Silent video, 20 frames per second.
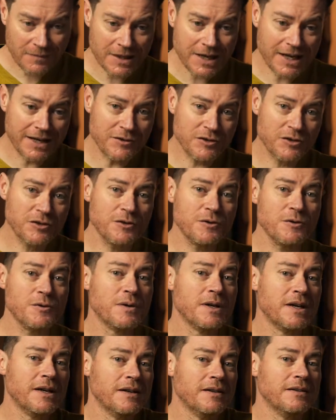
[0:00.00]
And
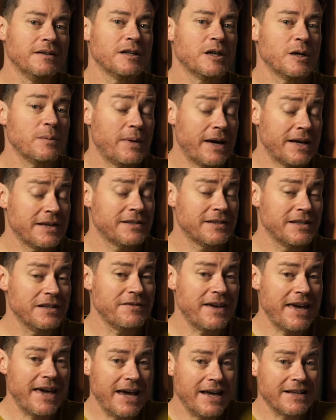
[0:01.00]
two, the capacity
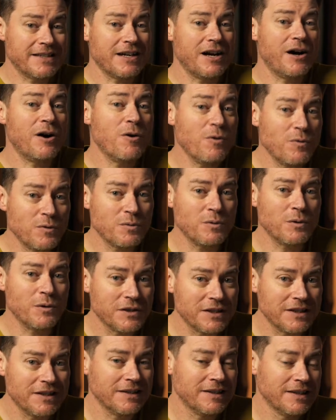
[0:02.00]
of air to hold
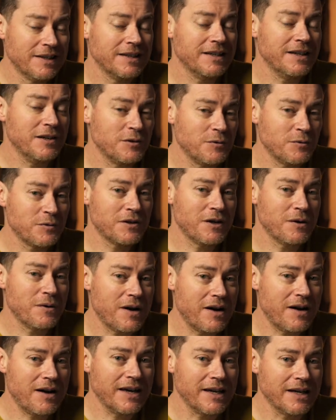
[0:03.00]
water is also
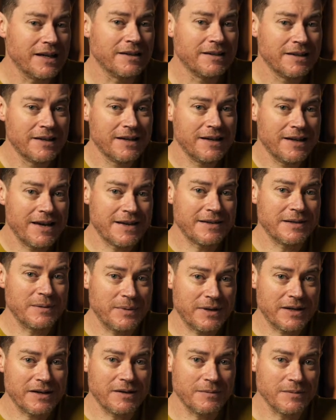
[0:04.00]
higher as it
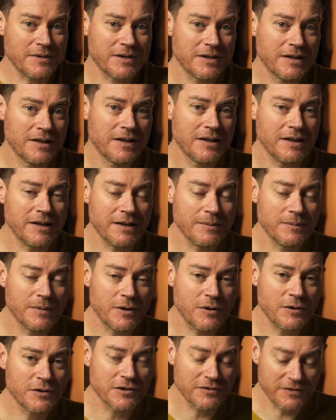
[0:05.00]
becomes
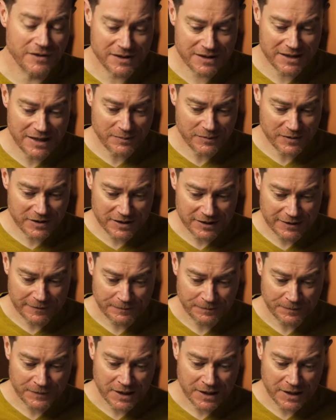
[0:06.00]
hotter in temperature.